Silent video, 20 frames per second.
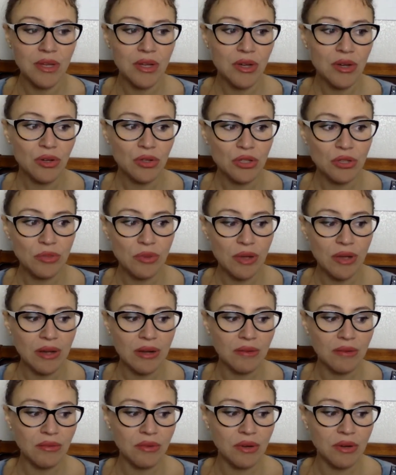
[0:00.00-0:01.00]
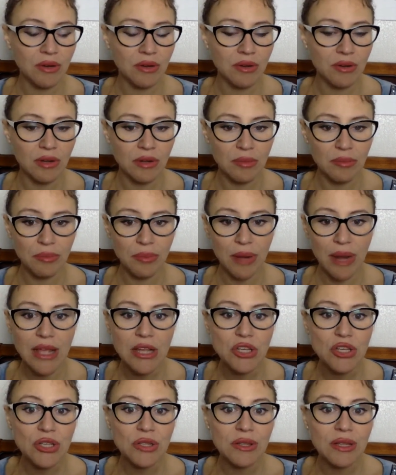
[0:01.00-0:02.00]
or some kind of a
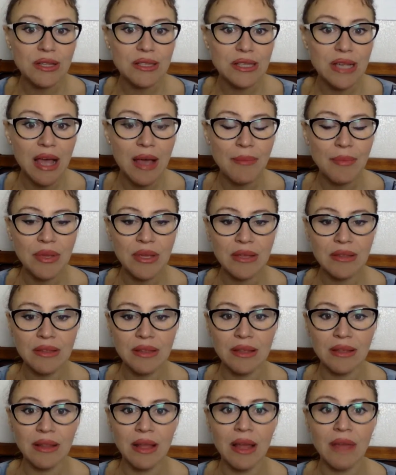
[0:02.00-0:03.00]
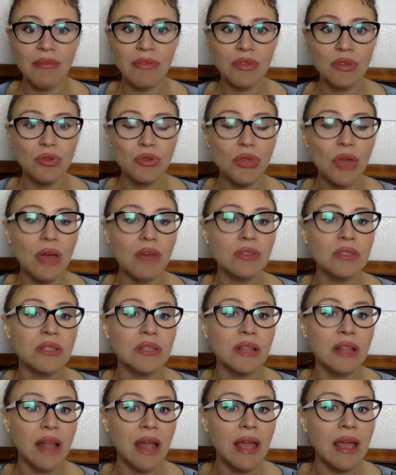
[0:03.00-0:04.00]
completion that's coming in their life. And
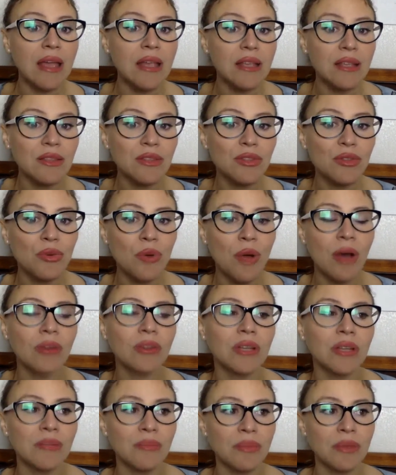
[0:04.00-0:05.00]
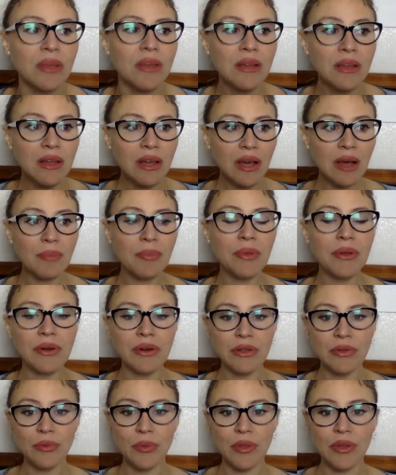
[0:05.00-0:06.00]
2018 throughout can be a
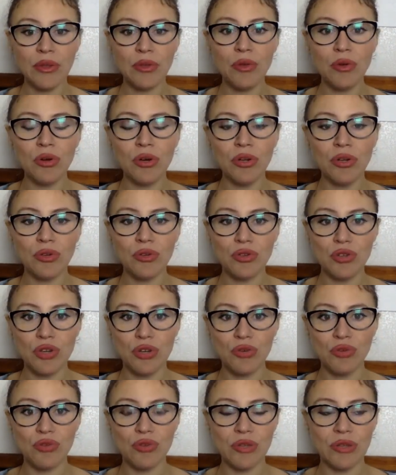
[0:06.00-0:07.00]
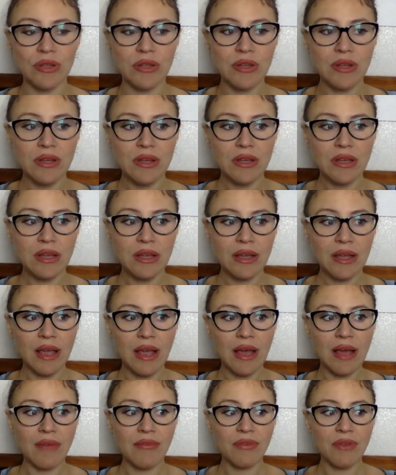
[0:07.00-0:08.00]
period when you and your children can
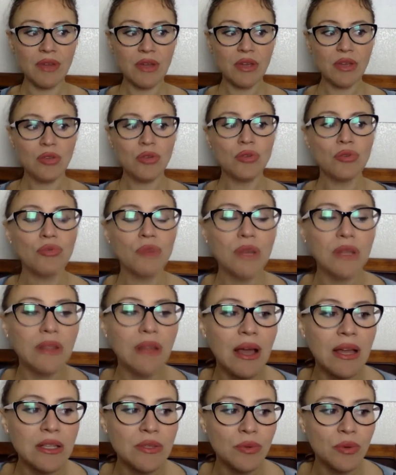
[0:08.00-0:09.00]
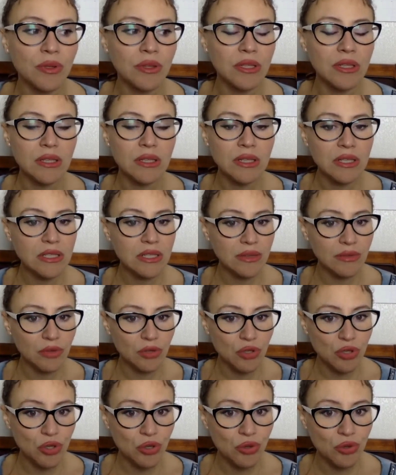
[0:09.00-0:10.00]
have, you realize what the needs of your
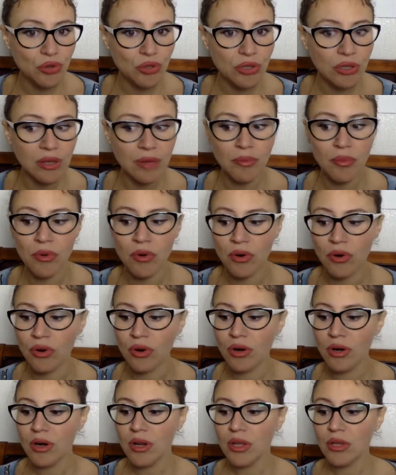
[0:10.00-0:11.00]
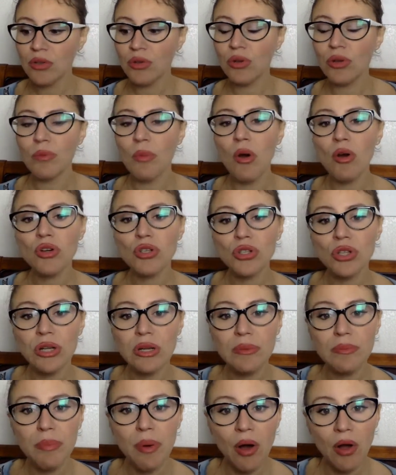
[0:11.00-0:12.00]
children are more. You emotionally
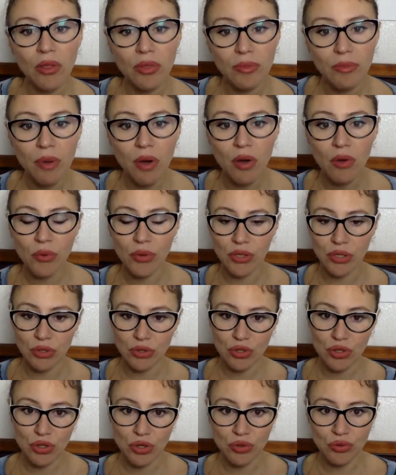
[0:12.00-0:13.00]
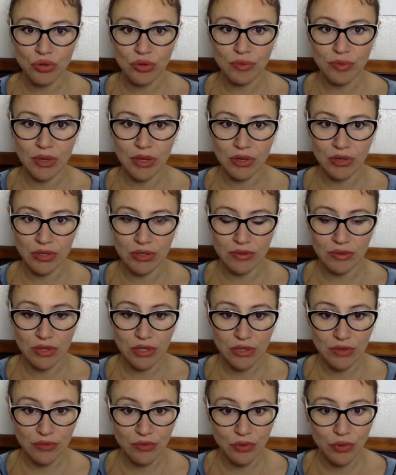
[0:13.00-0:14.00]
bond more with your children because of
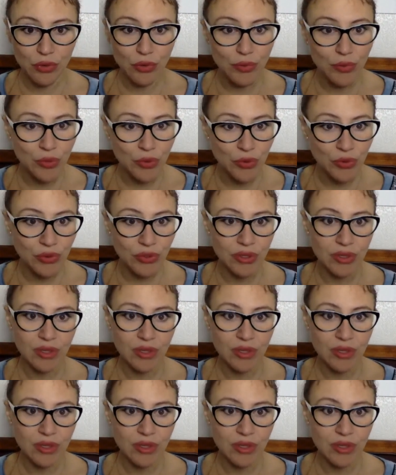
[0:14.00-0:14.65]
this full moon